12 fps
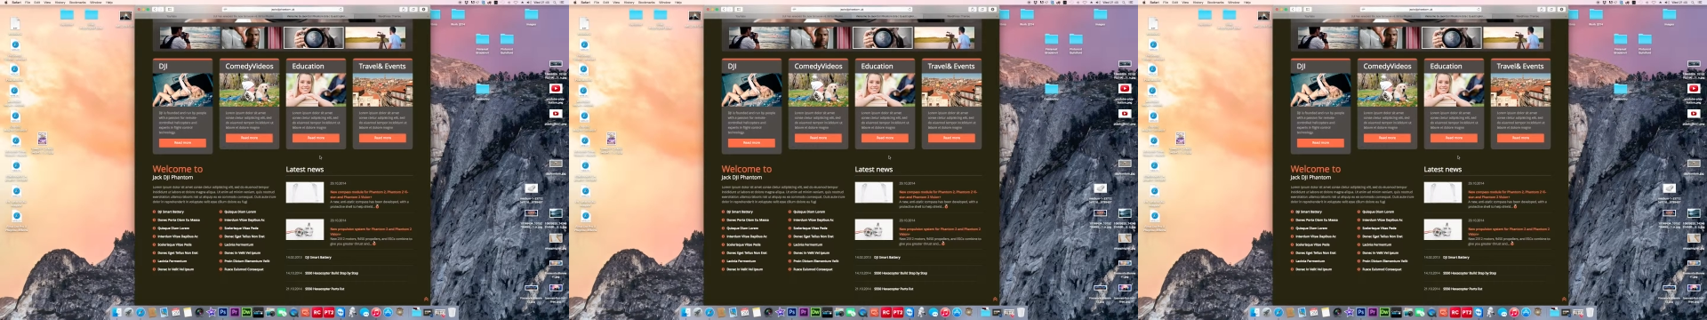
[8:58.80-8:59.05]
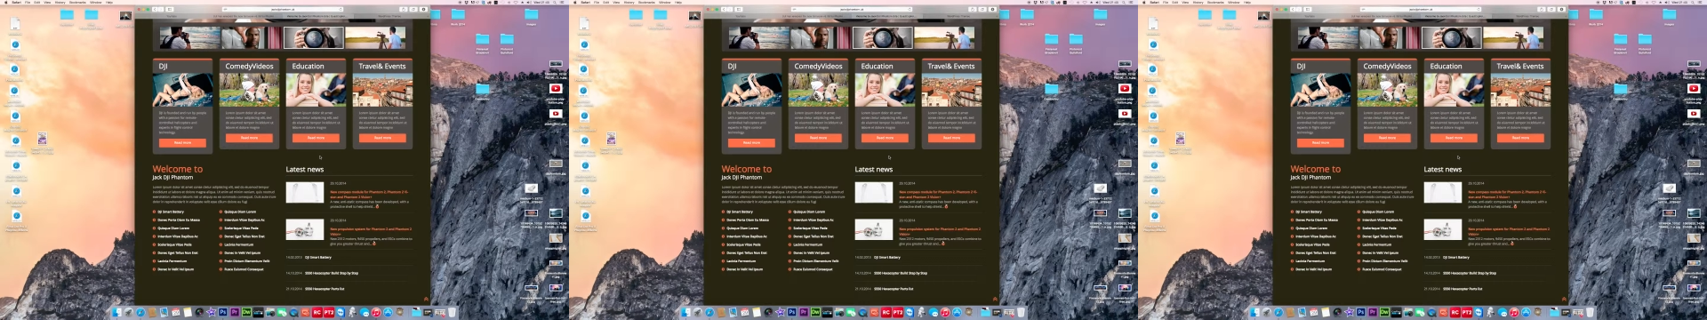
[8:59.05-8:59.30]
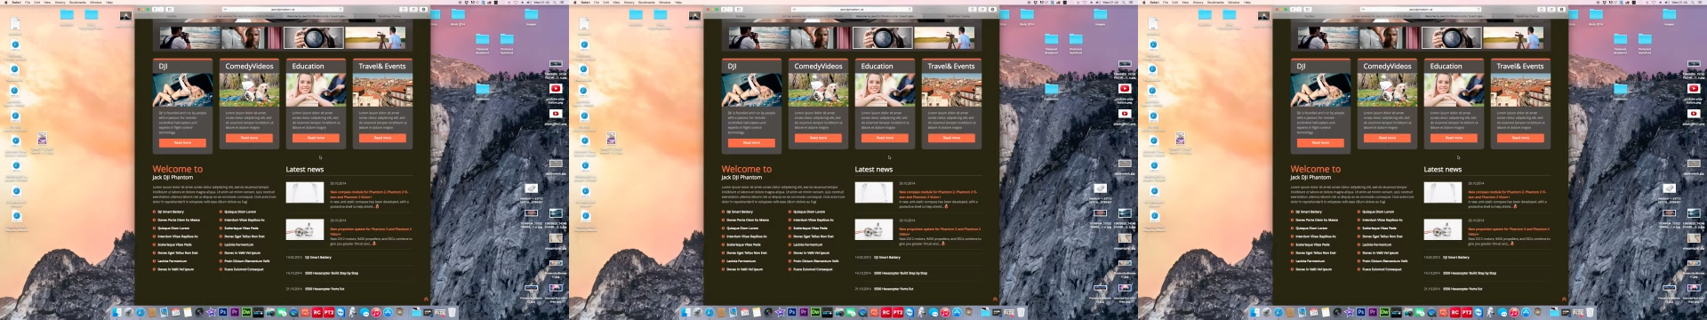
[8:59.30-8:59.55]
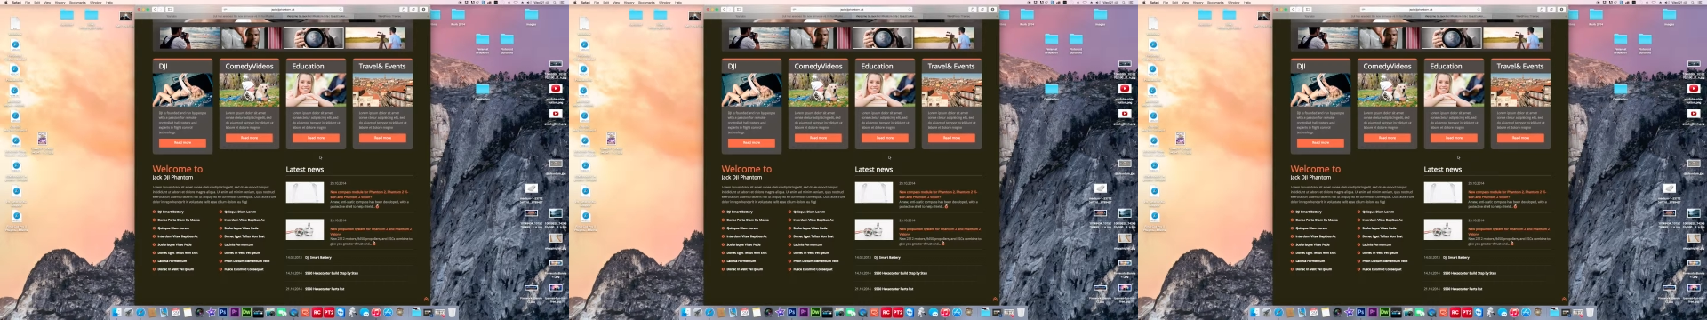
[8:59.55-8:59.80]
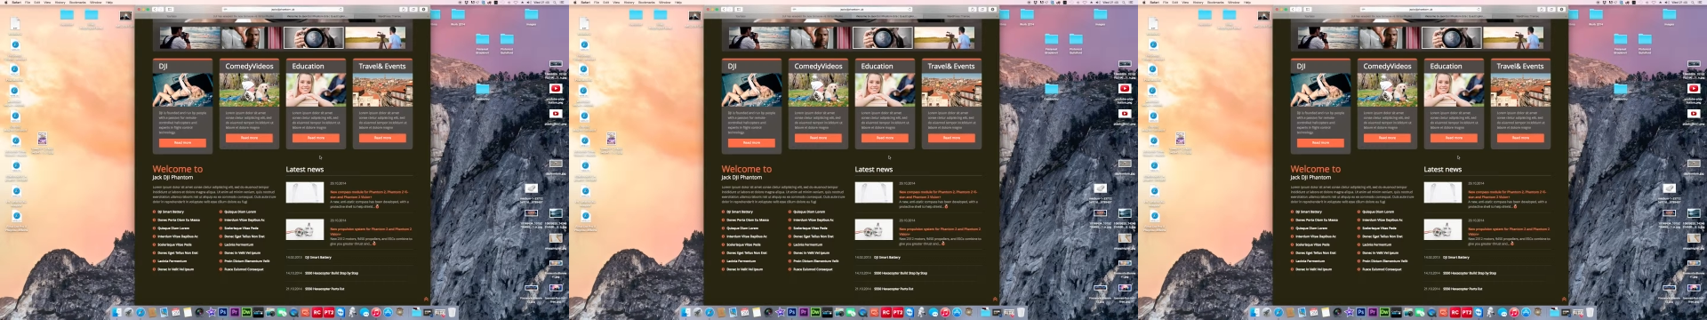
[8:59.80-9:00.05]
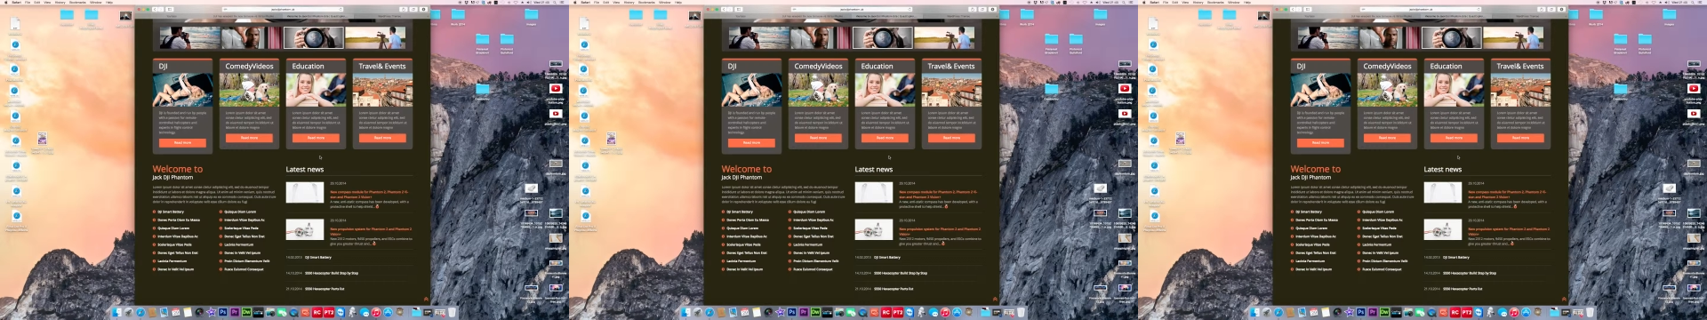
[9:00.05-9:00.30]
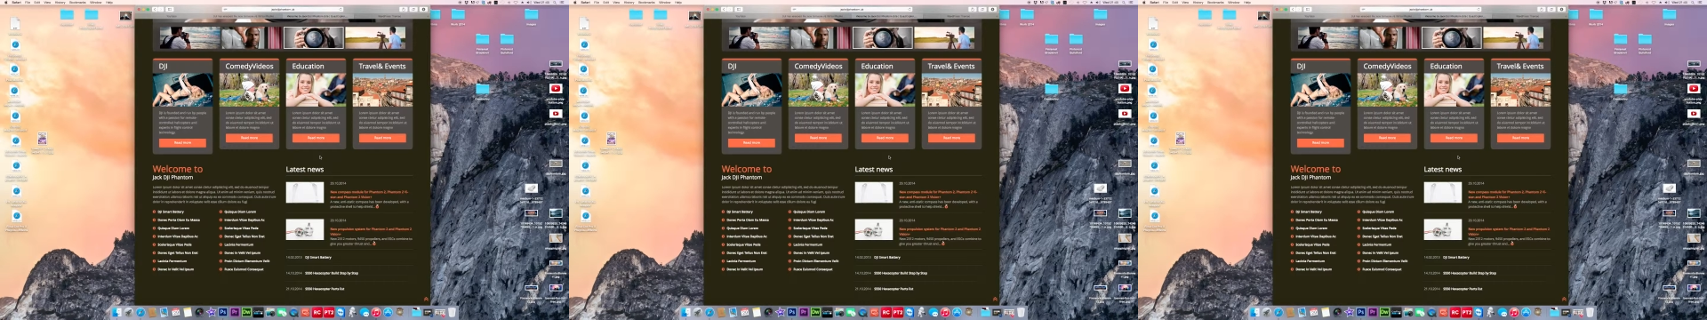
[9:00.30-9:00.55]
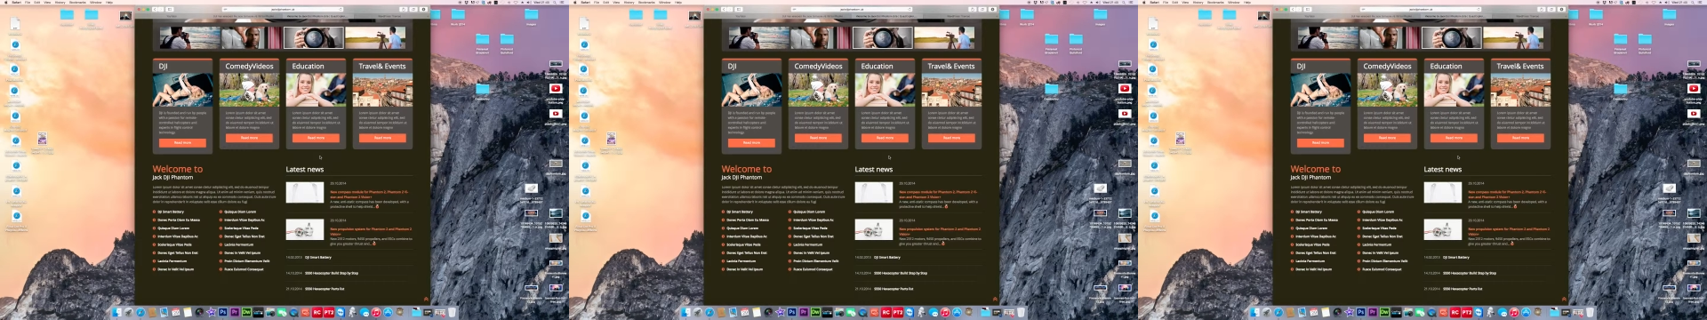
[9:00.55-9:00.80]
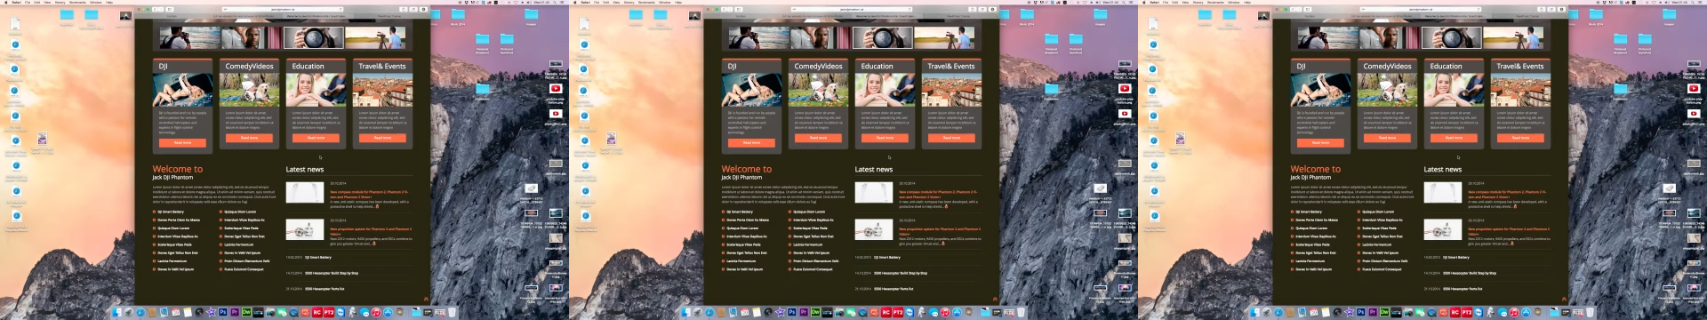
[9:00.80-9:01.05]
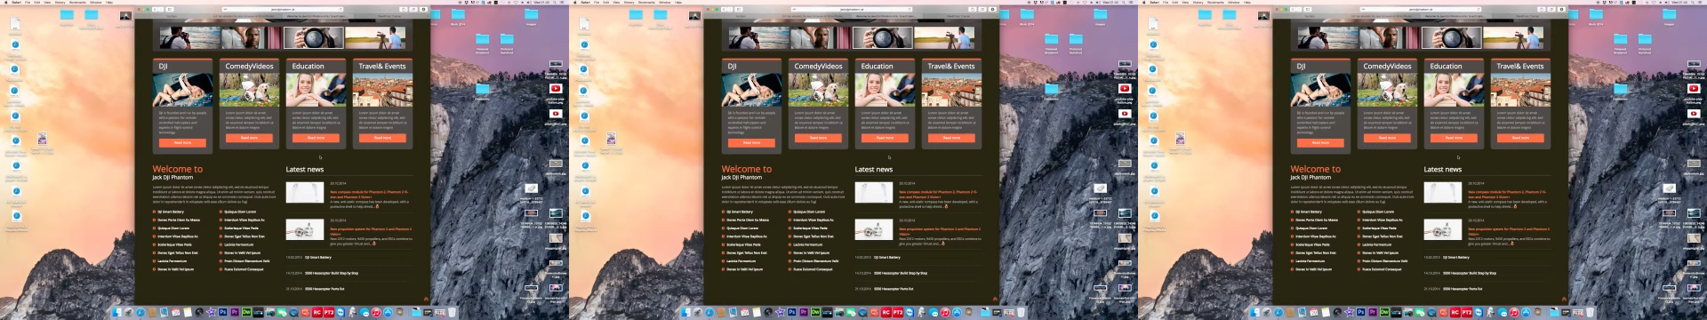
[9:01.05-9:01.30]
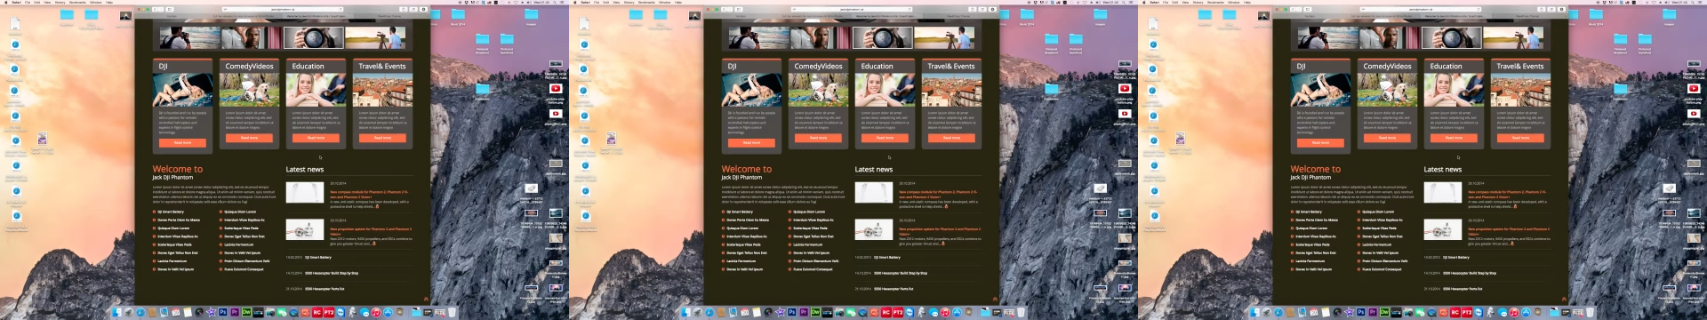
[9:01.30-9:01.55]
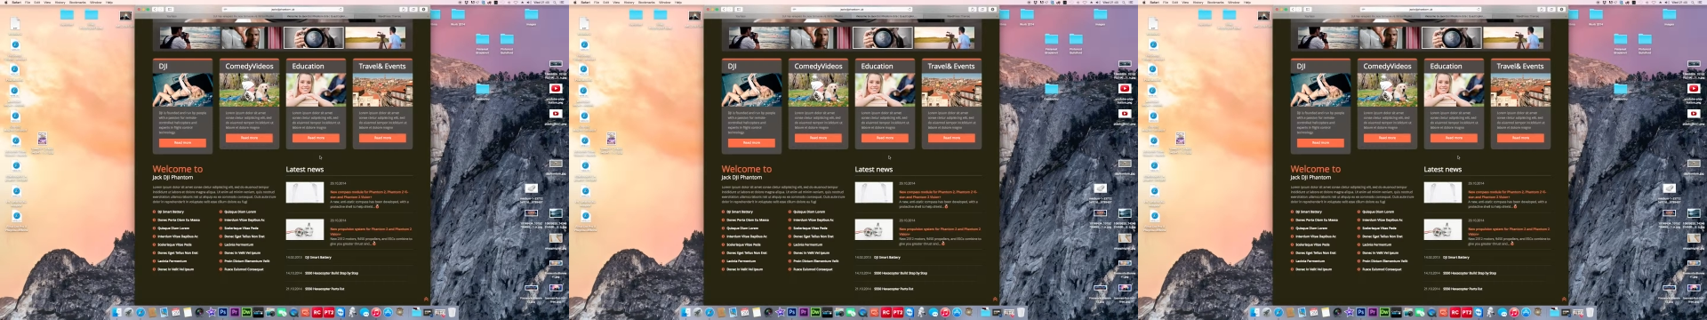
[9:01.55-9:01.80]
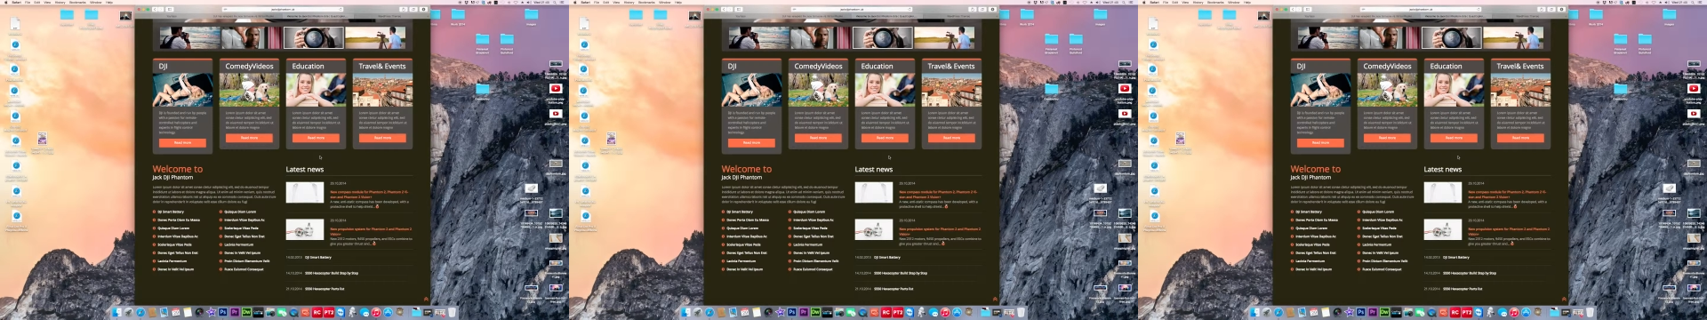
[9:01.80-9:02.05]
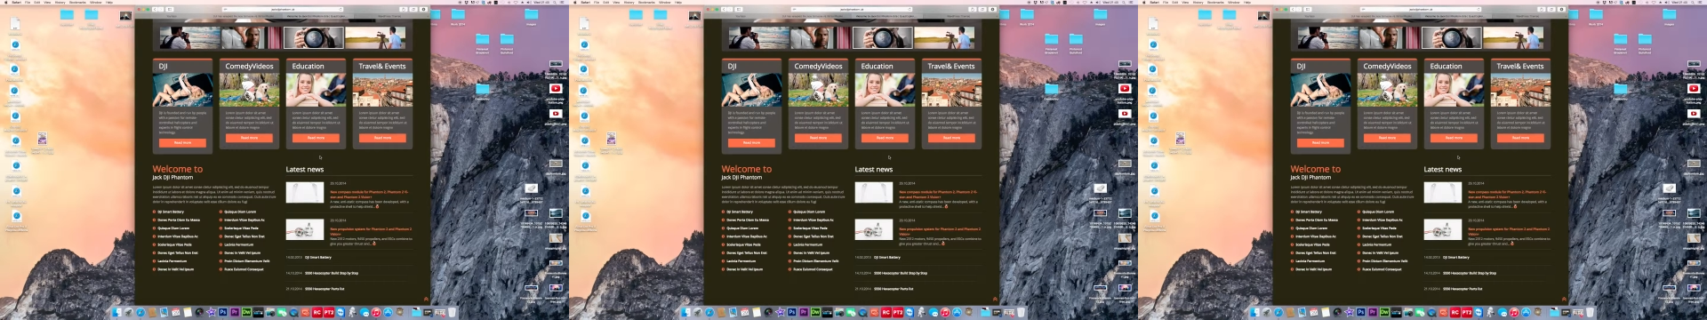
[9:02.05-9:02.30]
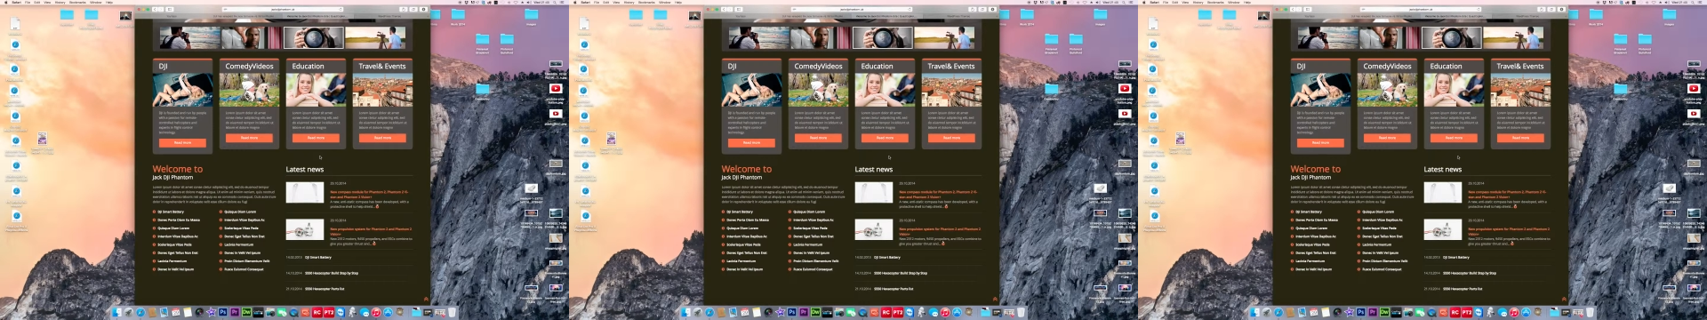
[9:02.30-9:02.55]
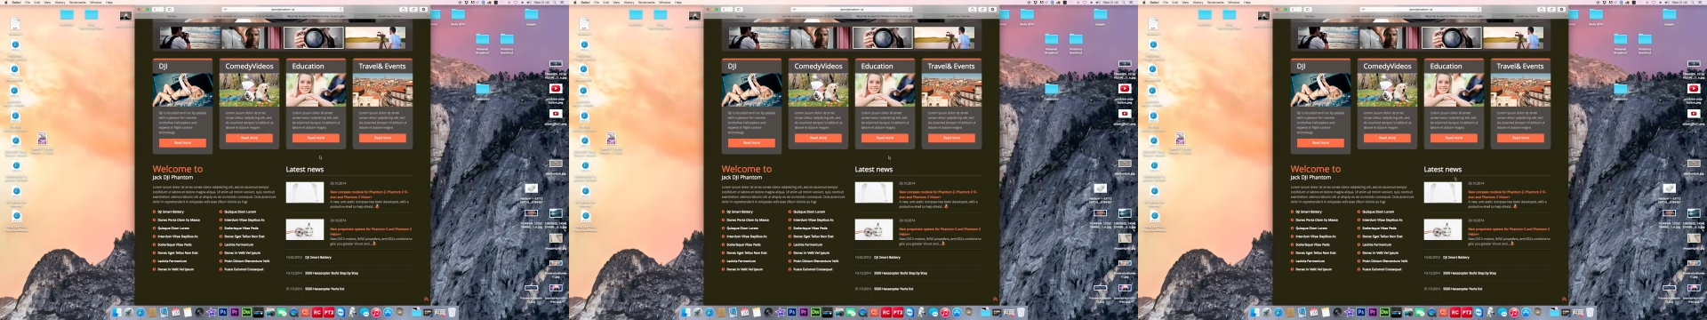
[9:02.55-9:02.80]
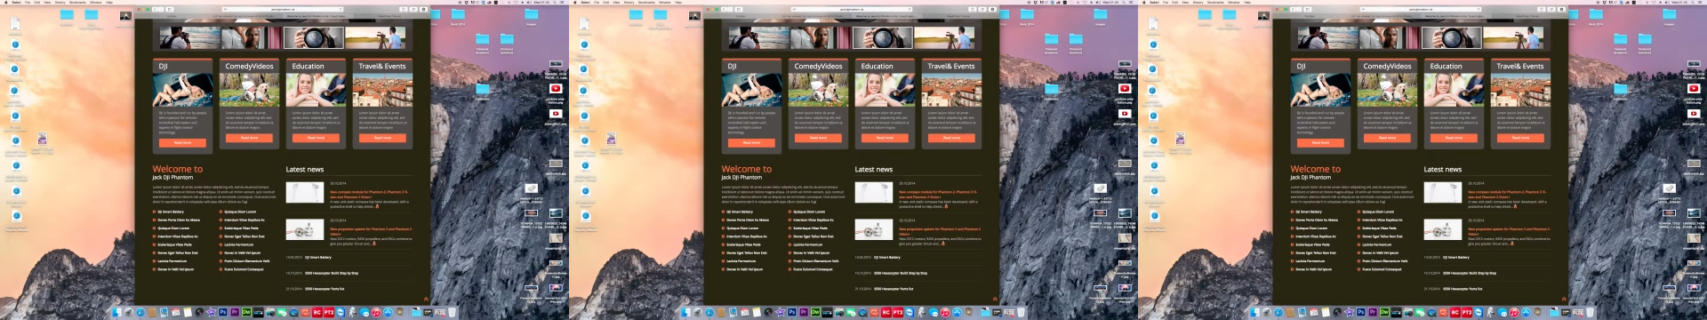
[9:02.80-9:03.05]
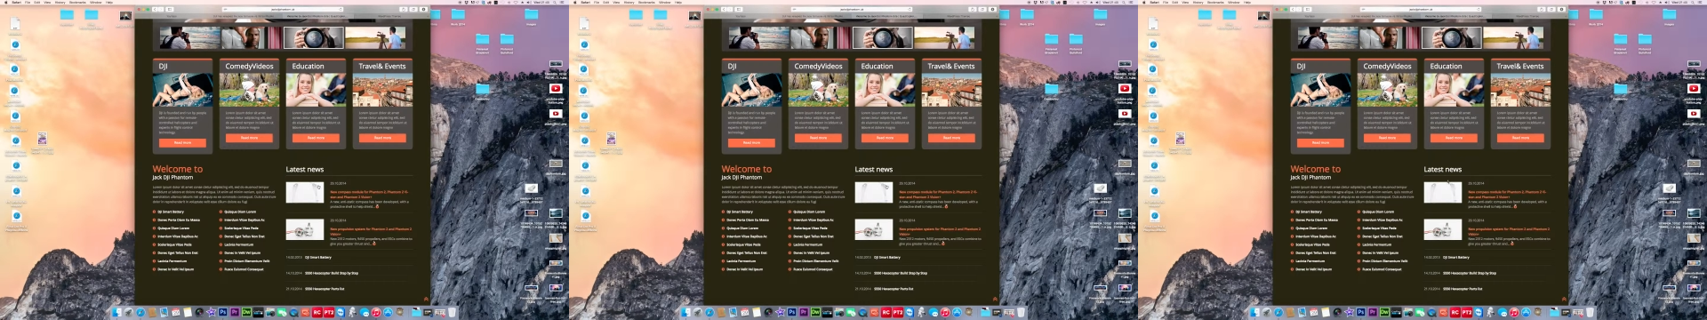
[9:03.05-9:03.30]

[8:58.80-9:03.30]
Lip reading: [unreadable: no face in view]